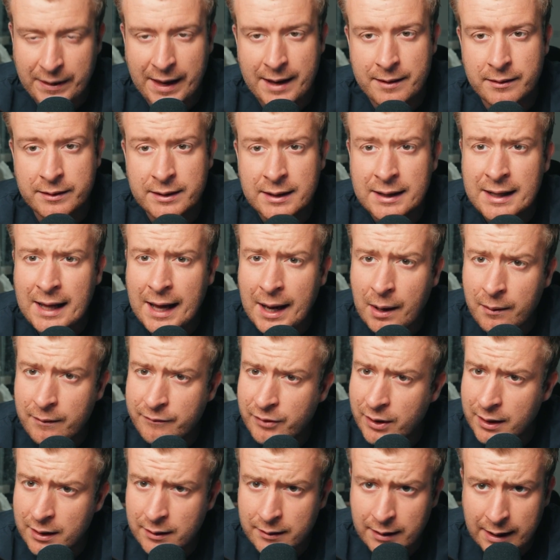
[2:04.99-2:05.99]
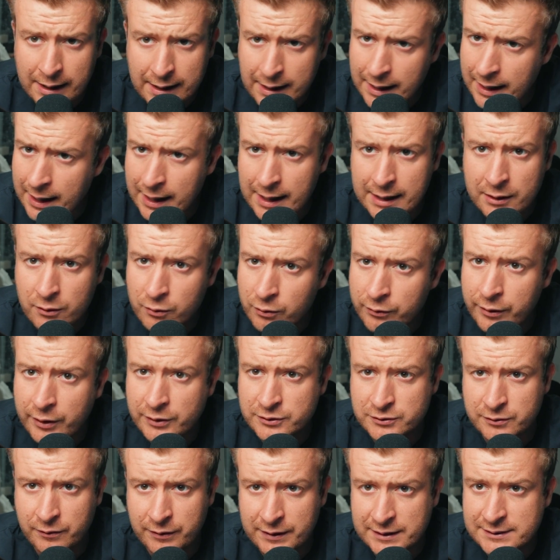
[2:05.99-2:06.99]
And however, in all
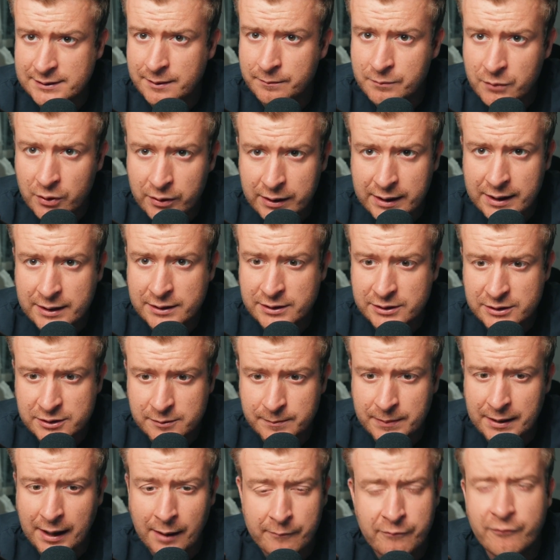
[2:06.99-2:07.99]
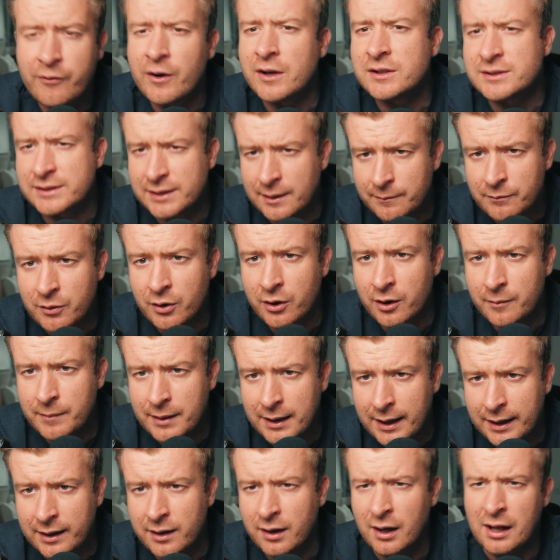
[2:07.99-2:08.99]
those sort of things, I'm not here just to be, I'm not going to
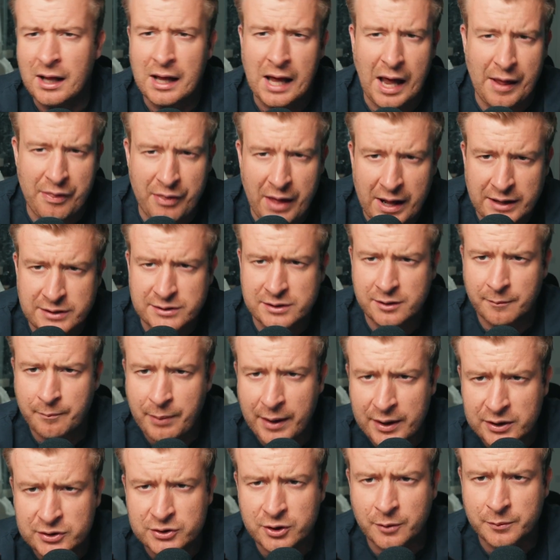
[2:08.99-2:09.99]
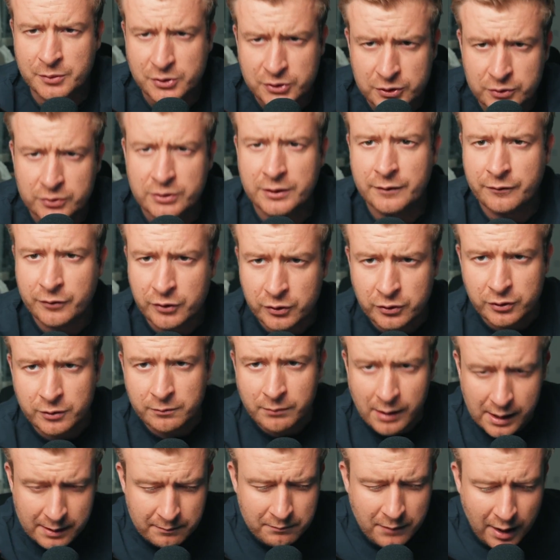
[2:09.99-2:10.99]
be like, and that's the best opportunity for you
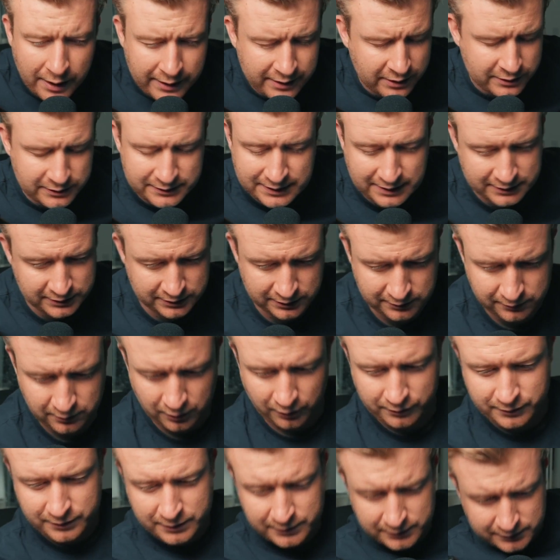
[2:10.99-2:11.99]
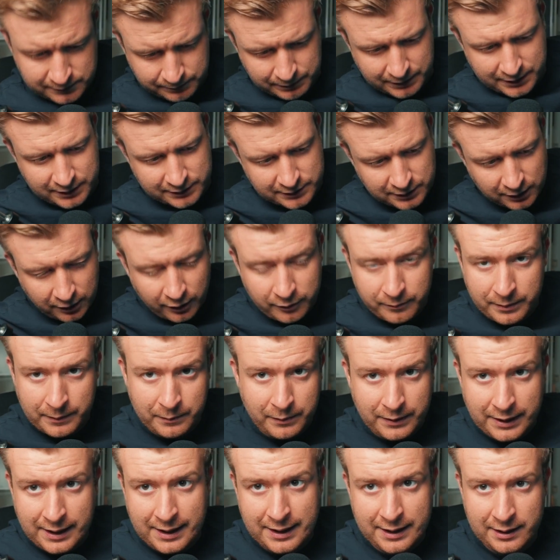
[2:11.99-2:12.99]
to make money, because that's just nonsense, because a lot of
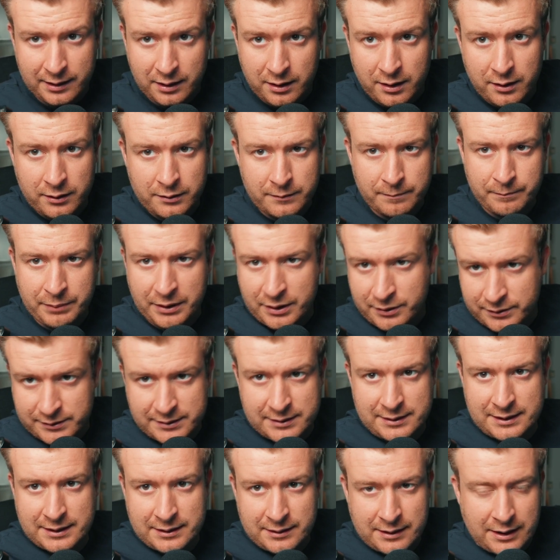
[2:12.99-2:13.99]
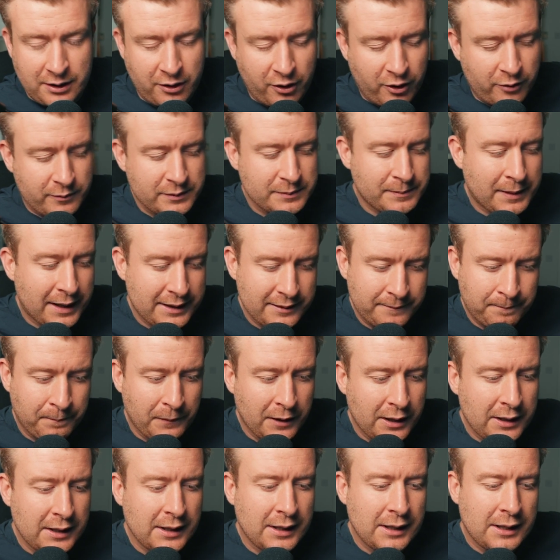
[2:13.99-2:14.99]
people get hit hard because the economy is bad.
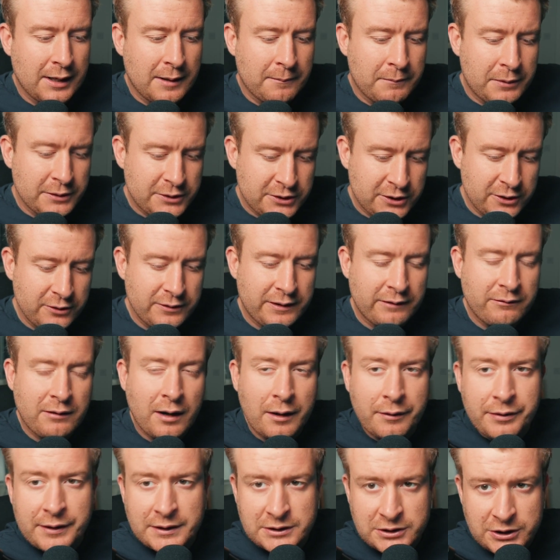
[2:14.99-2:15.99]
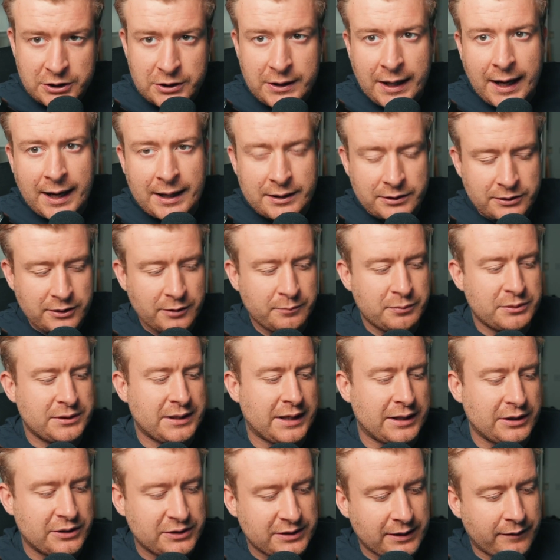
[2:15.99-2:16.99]
But two, there are things that you can do to
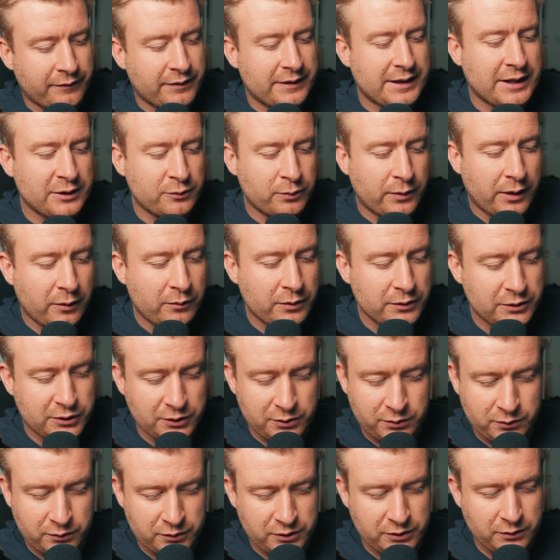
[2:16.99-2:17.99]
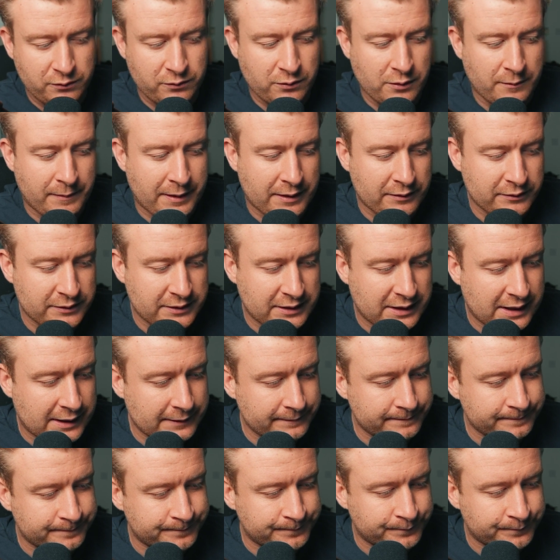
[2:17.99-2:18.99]
protect yourself. And that's what I want to talk to you all about today.